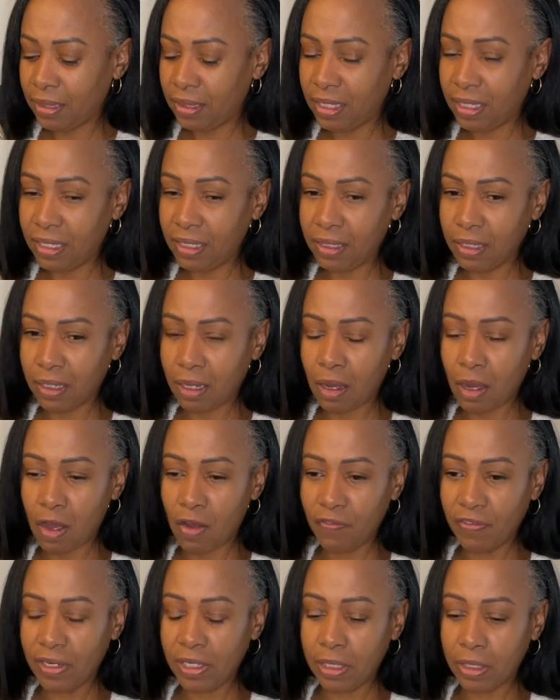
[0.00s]
then the
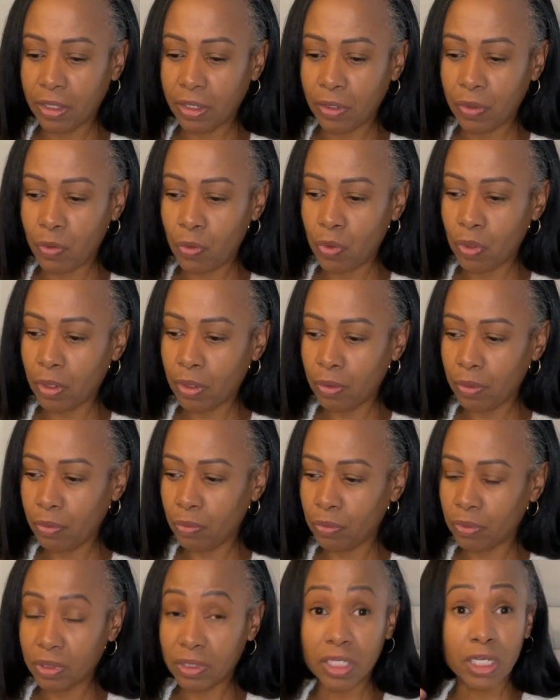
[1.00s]
coffee liqueur
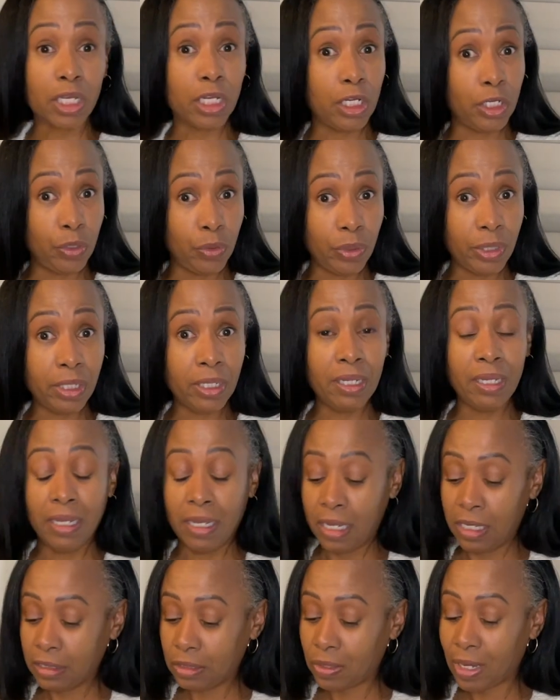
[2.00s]
the Kahlua.
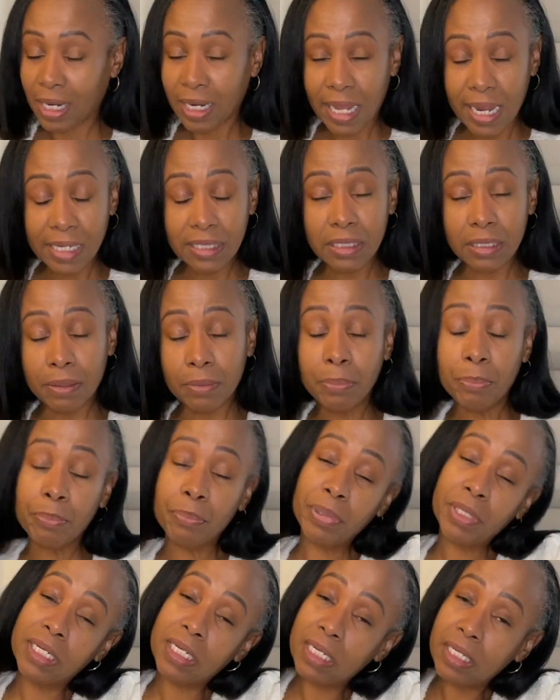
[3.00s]
So I like to
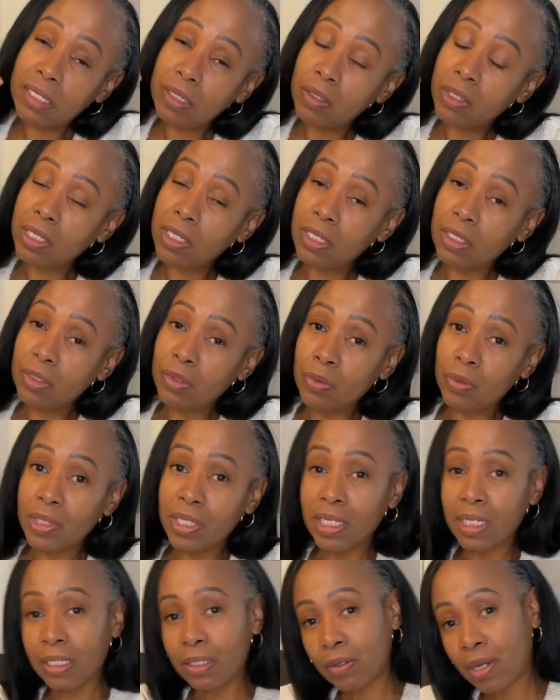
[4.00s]
put a little
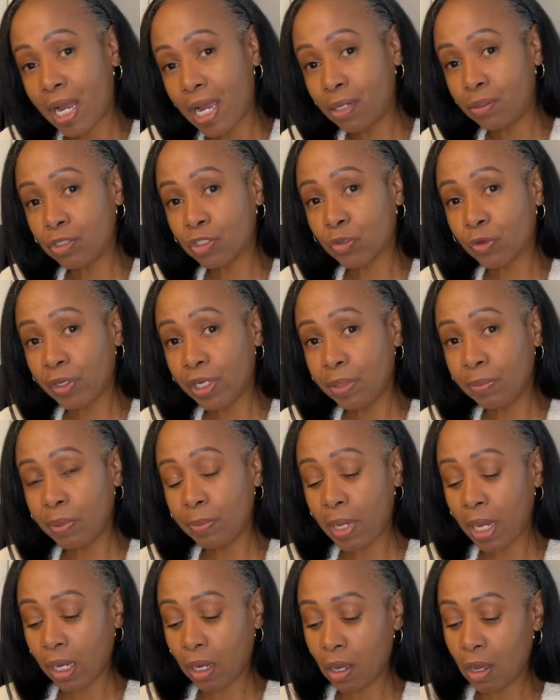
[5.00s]
Kahlua, a little Irish cream in
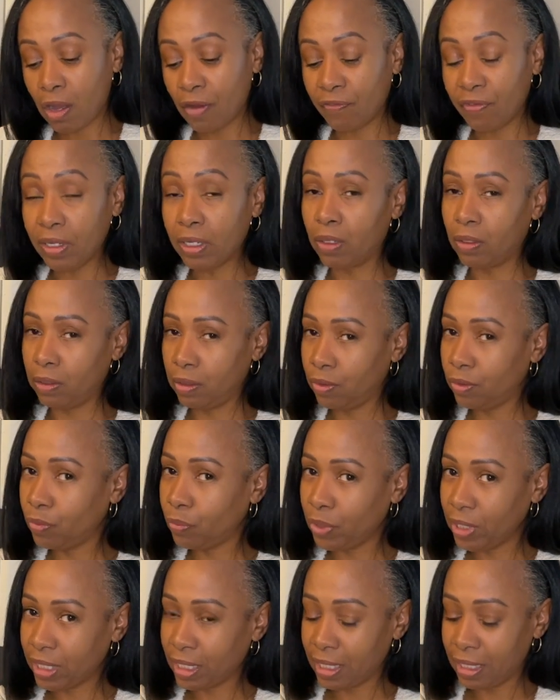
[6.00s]
my coffee only on the
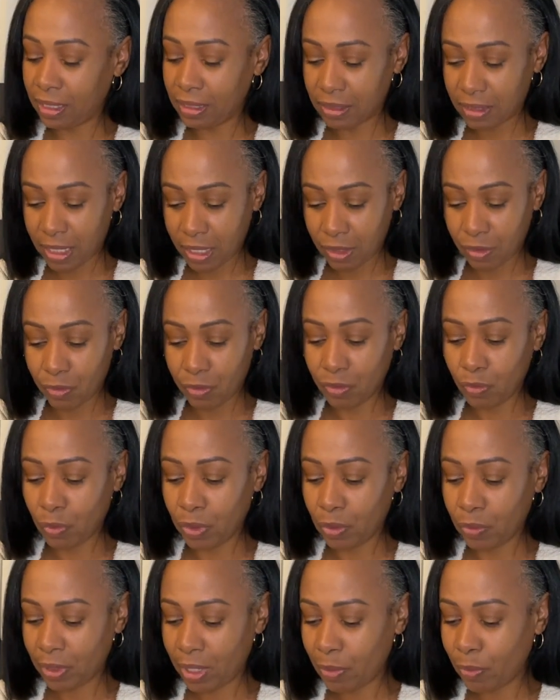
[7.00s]
weekends, not during the
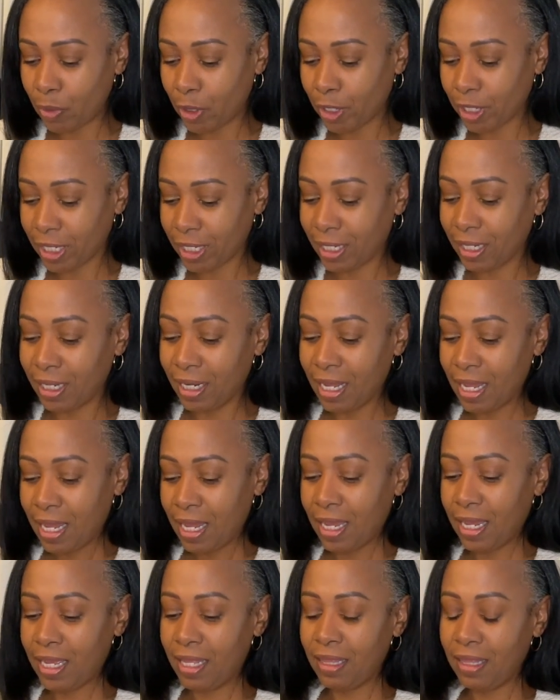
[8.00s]
week when I'm working.
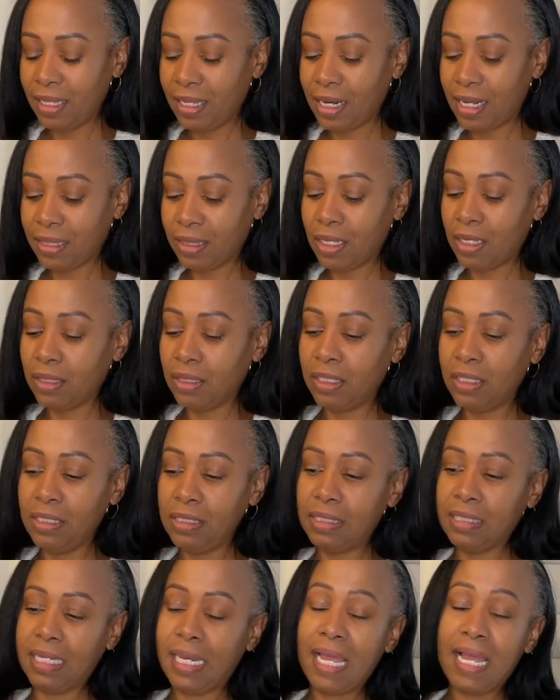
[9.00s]
And then I thought
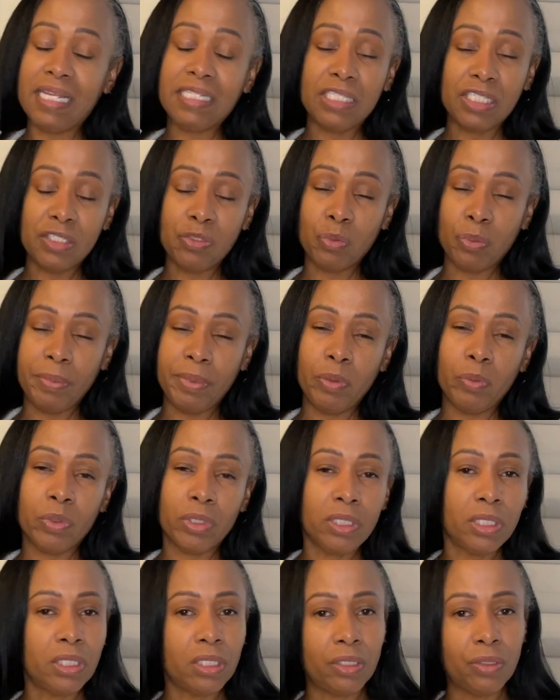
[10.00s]
these glasses would be
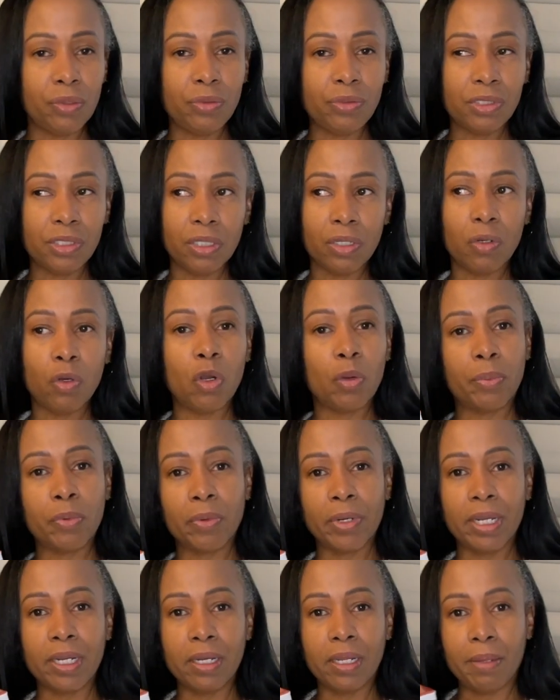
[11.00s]
really cute to
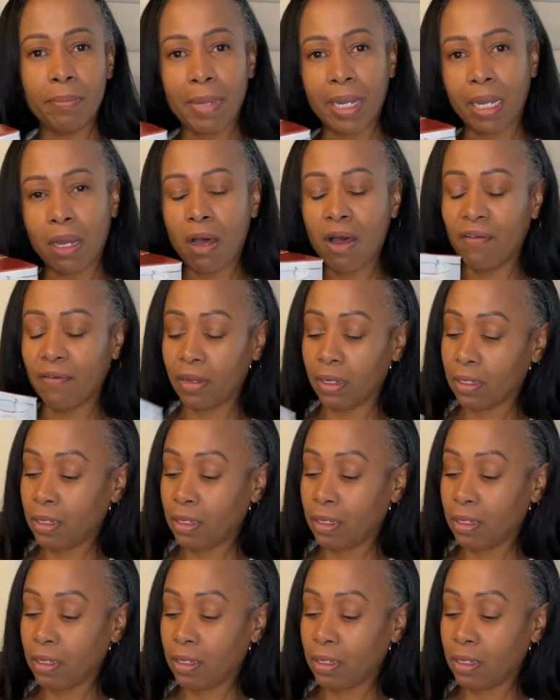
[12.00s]
incorporate at my, co